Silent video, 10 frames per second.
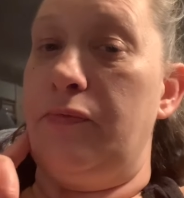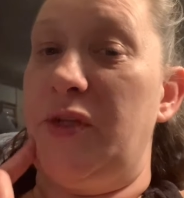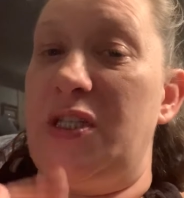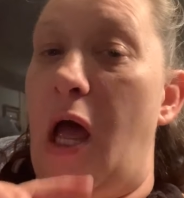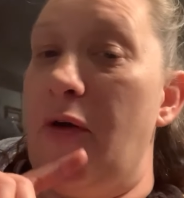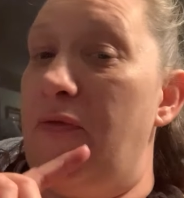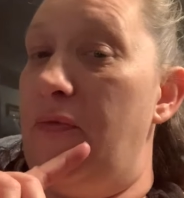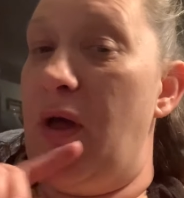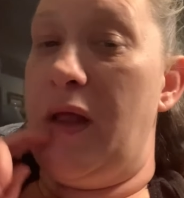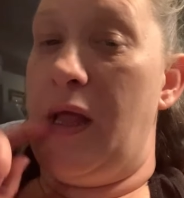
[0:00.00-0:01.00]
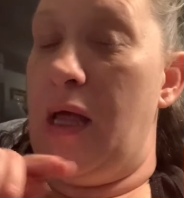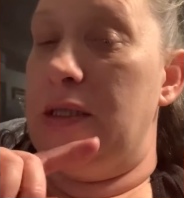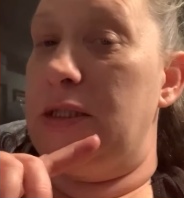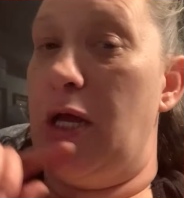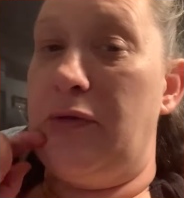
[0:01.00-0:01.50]
soft
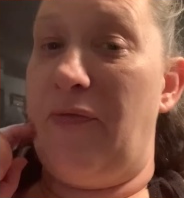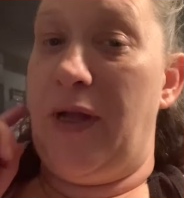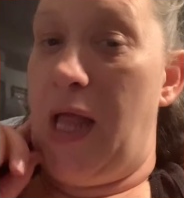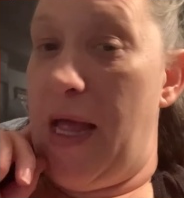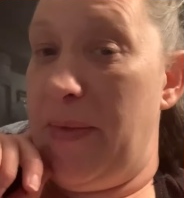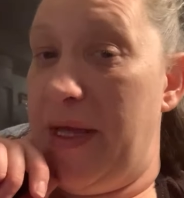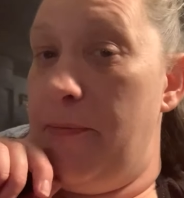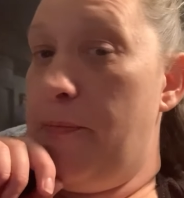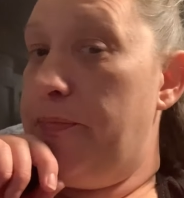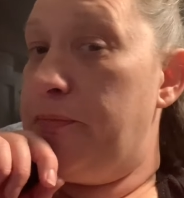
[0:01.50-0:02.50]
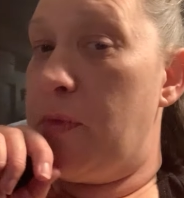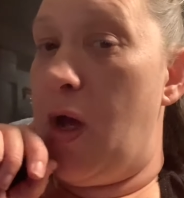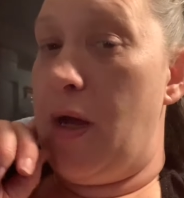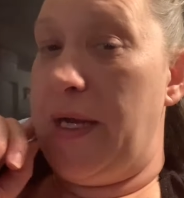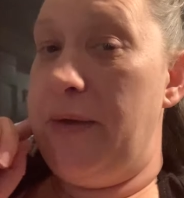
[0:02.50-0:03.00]
alignment
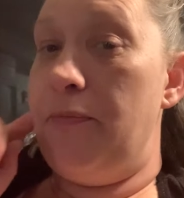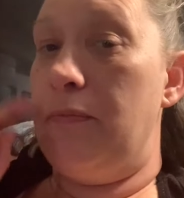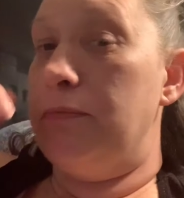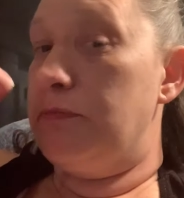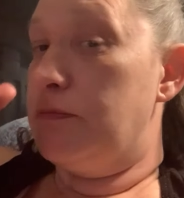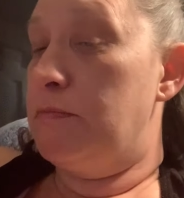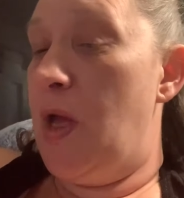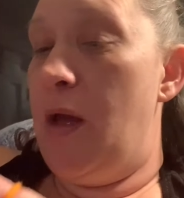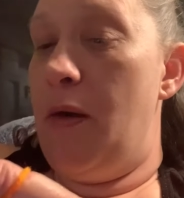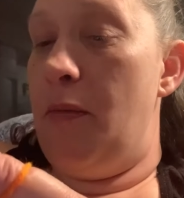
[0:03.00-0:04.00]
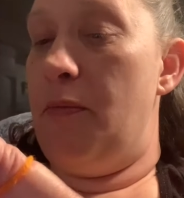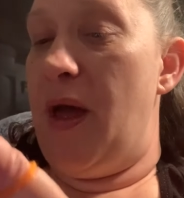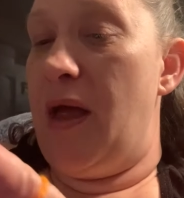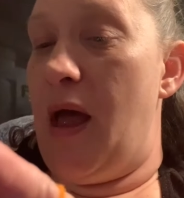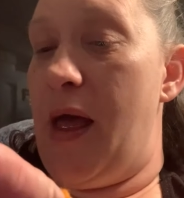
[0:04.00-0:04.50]
on it.
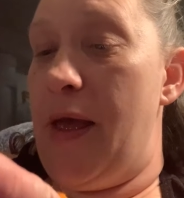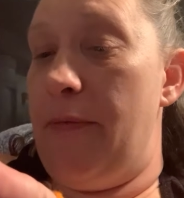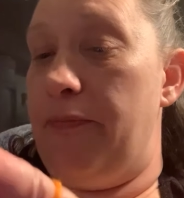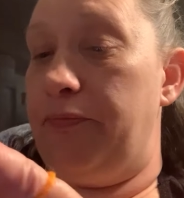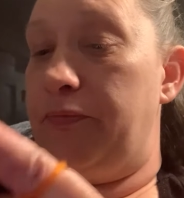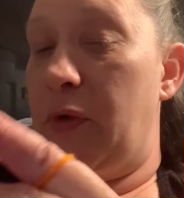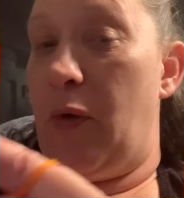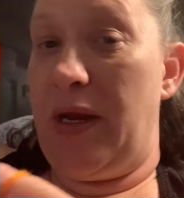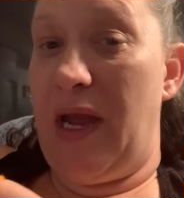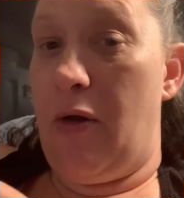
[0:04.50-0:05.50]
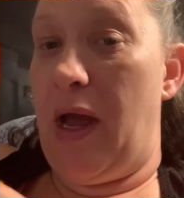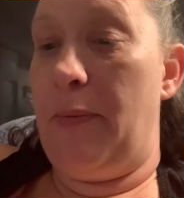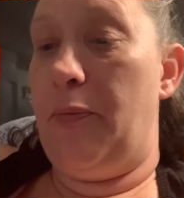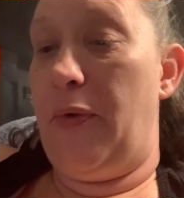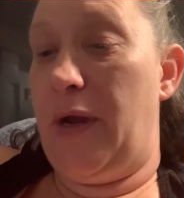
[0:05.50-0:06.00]
But right now I
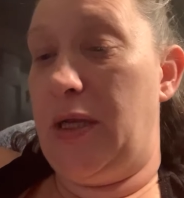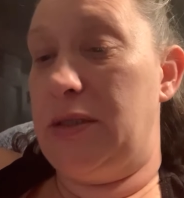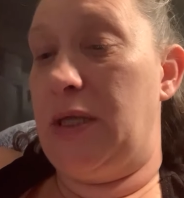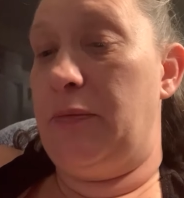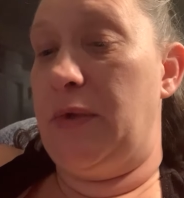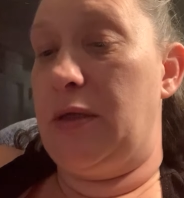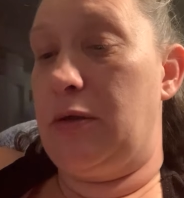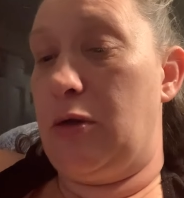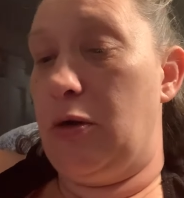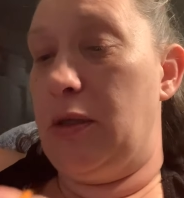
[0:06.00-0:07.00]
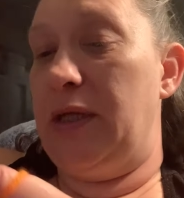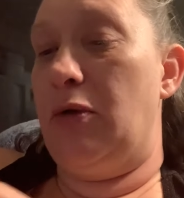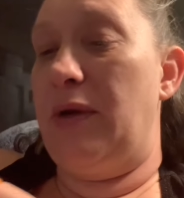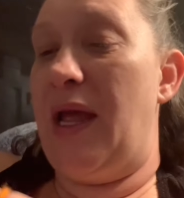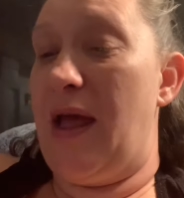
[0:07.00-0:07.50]
currently
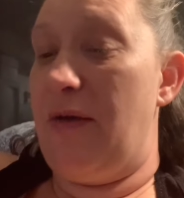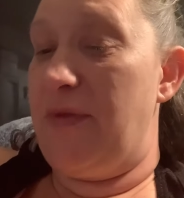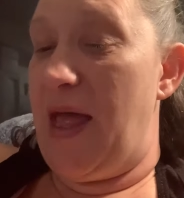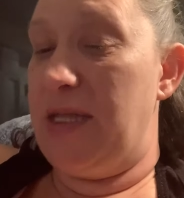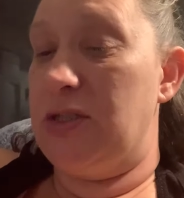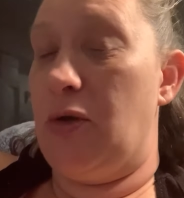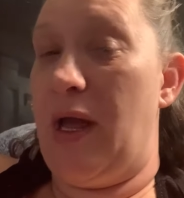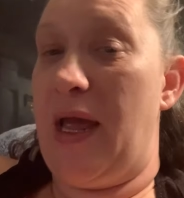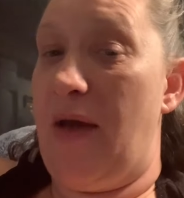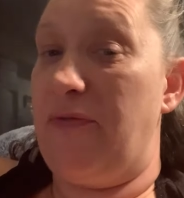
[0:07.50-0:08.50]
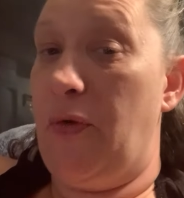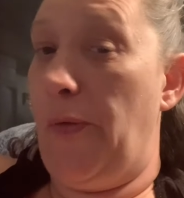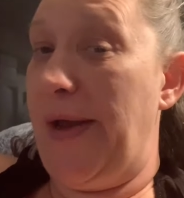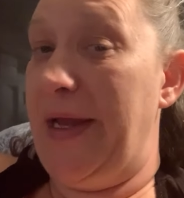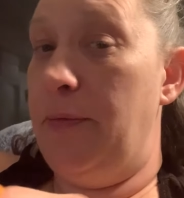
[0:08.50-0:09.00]
don't have that, so I have to
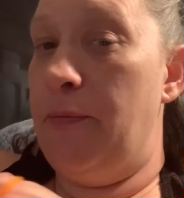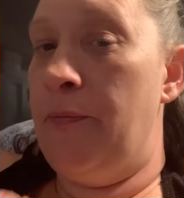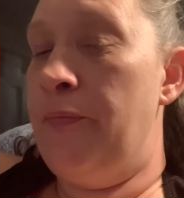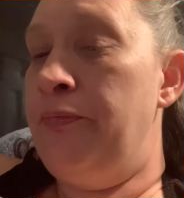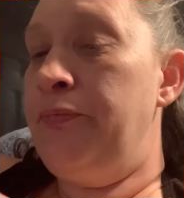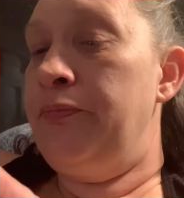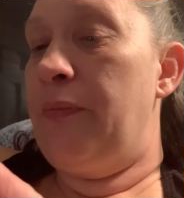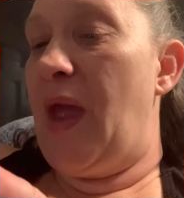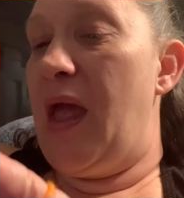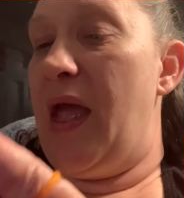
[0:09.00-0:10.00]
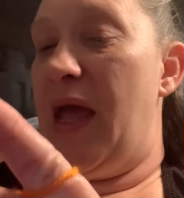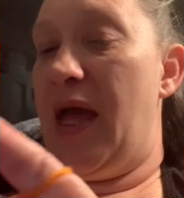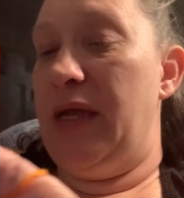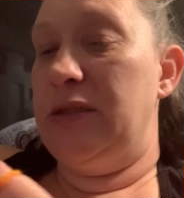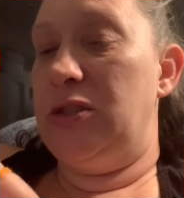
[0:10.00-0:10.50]
wait.
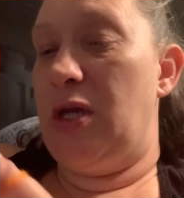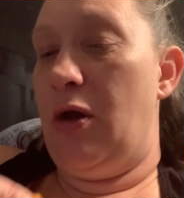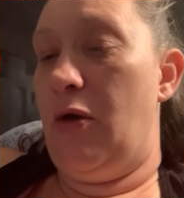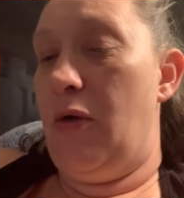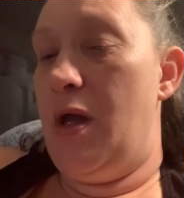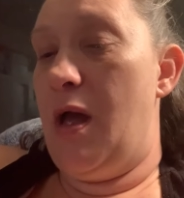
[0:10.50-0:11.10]
And so